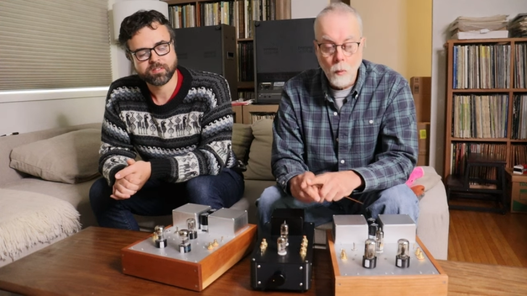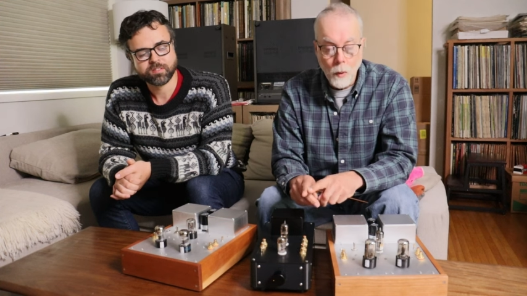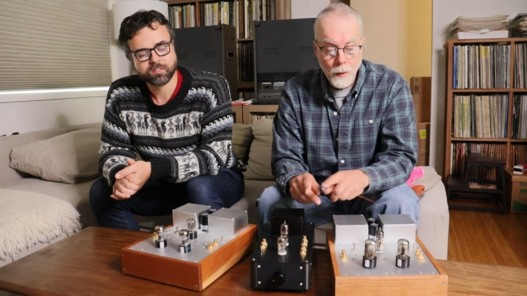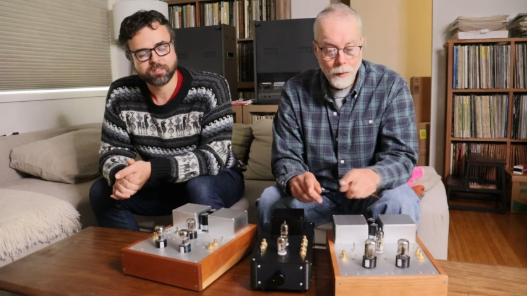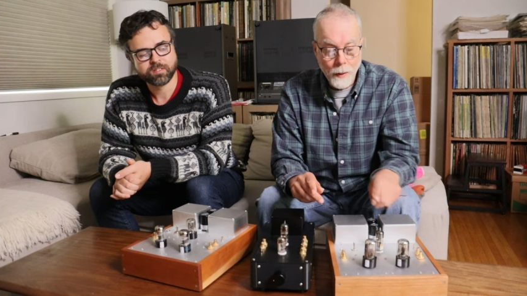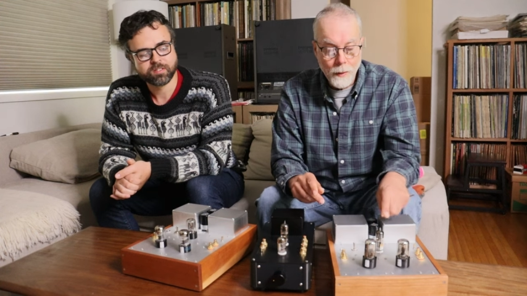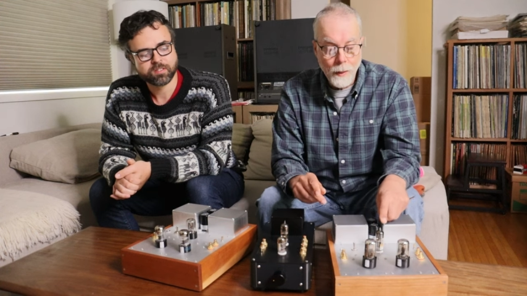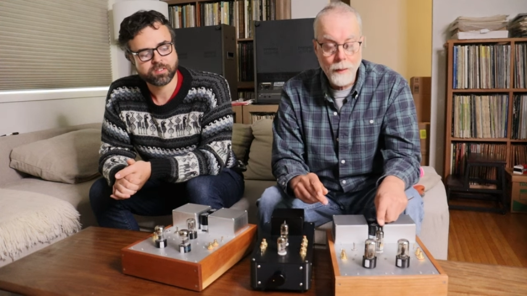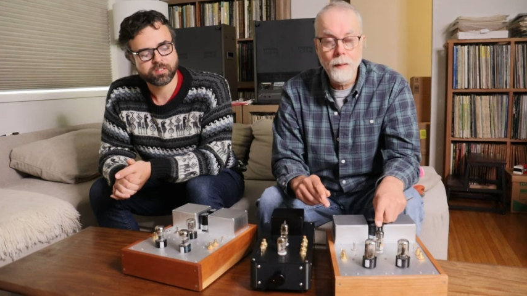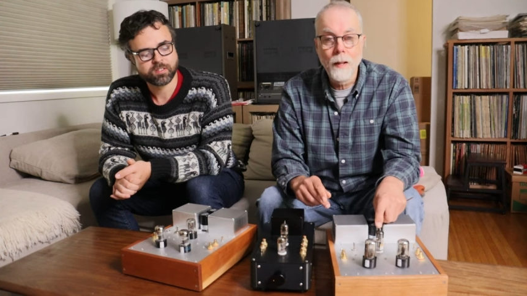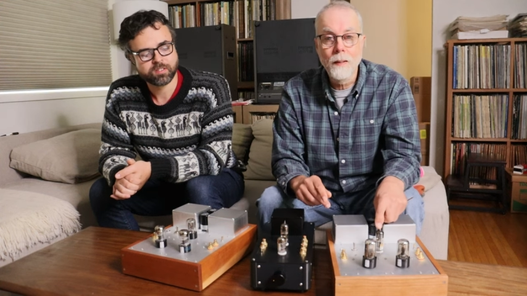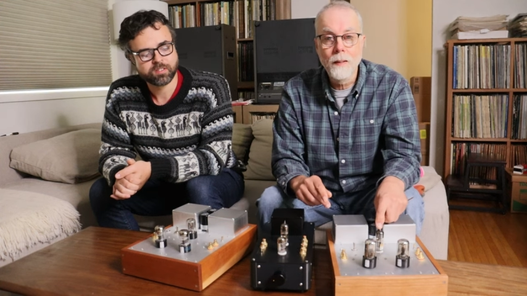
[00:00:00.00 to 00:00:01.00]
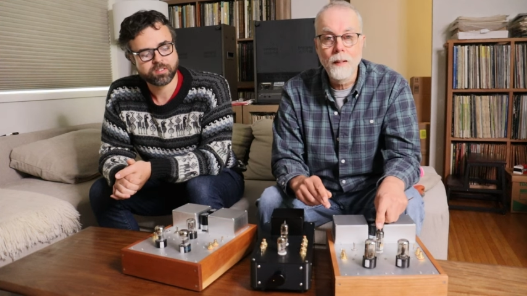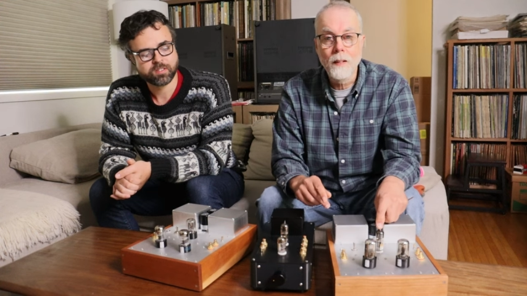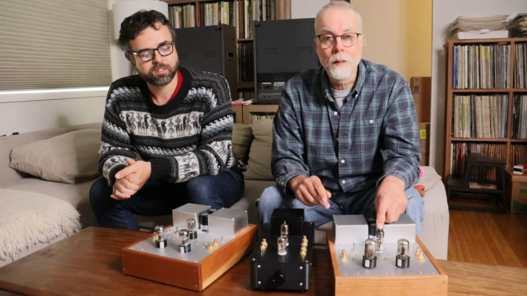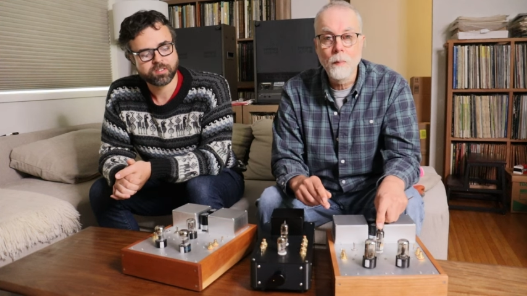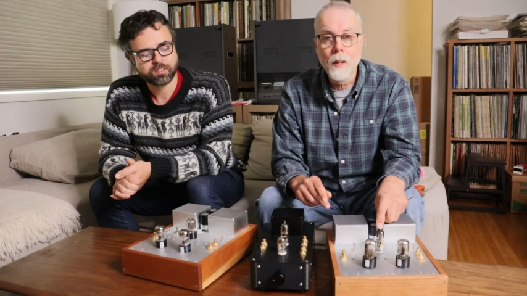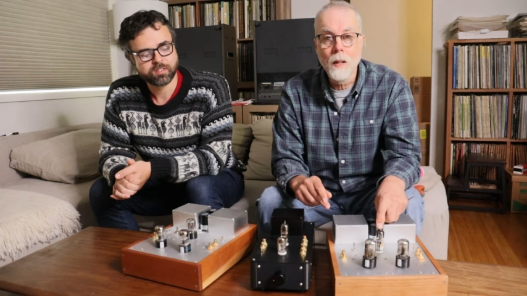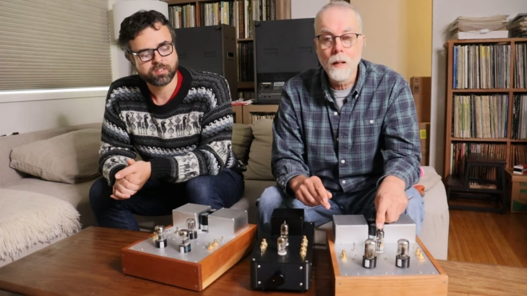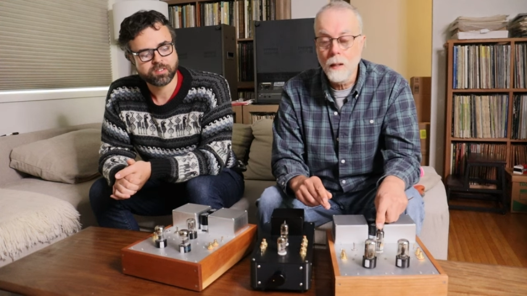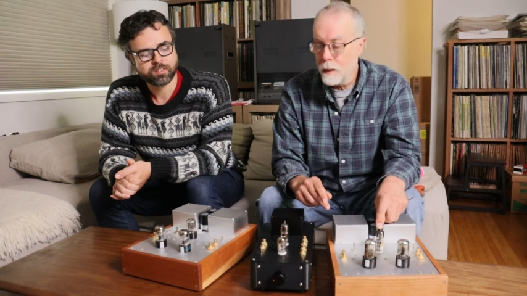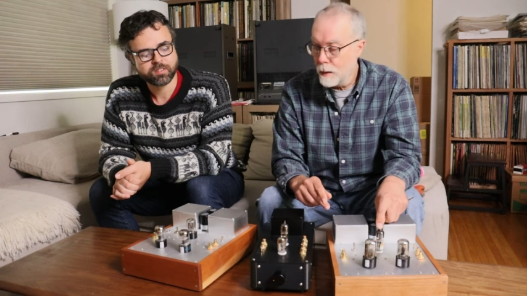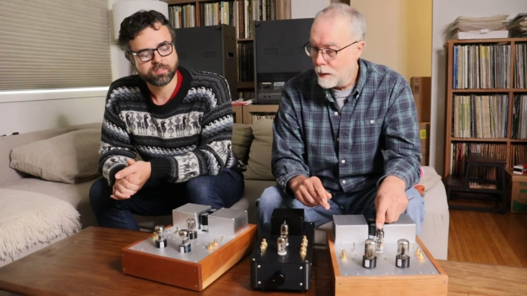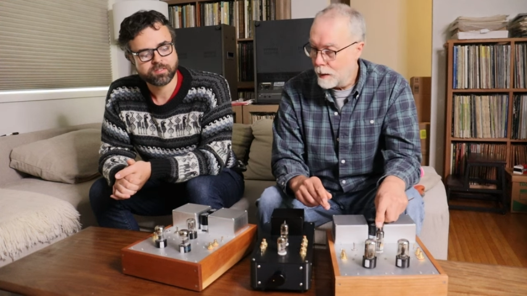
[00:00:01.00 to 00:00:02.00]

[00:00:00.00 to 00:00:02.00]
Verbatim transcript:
Speaker 1: with a 6N6P